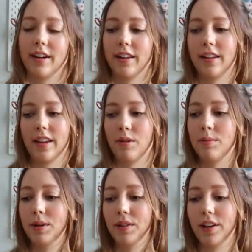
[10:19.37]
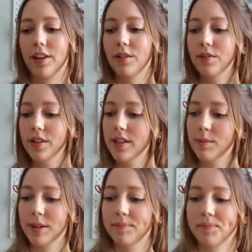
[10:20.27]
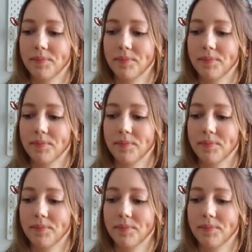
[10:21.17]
I think that would be really cute for summer.